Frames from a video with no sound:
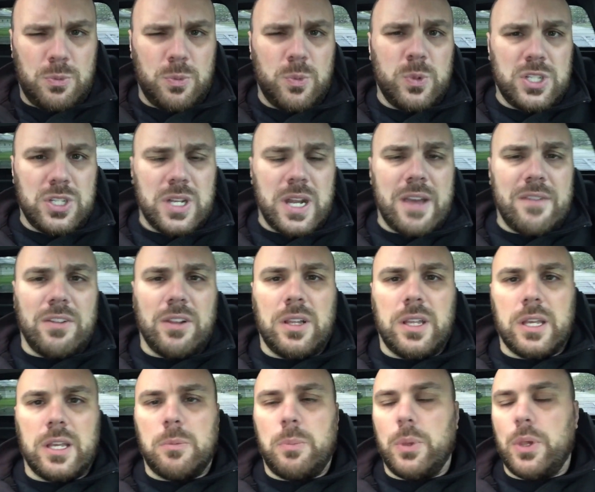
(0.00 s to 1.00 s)
We should have a
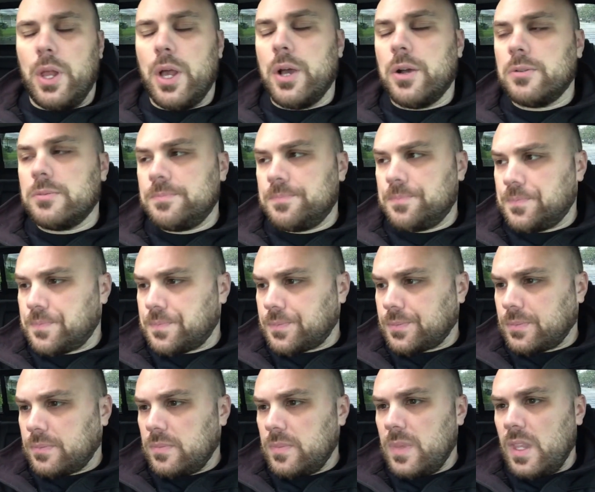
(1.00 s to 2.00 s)
link below.
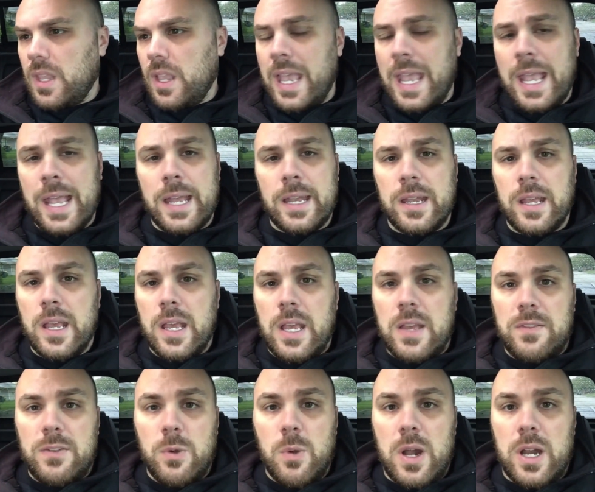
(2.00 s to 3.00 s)
And
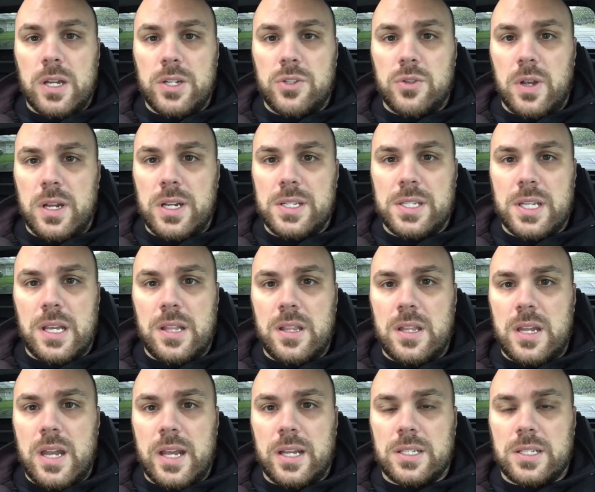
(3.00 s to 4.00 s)
if you want to join us on the
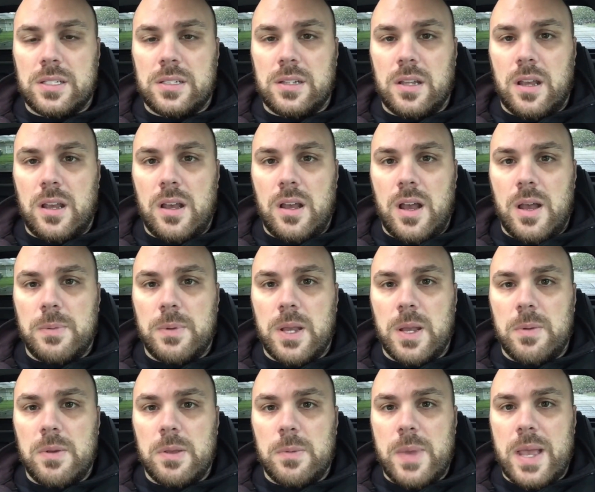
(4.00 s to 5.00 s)
next
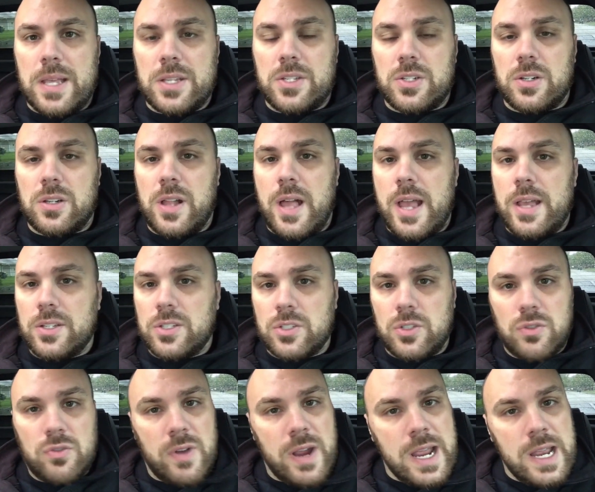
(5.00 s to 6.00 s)
upcoming masterclass,
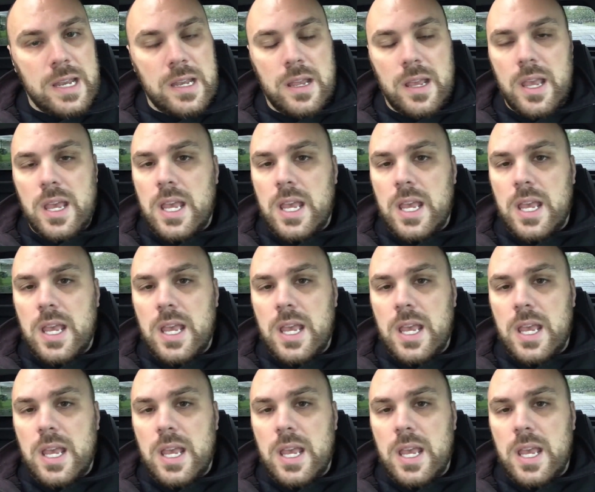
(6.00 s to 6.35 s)
great.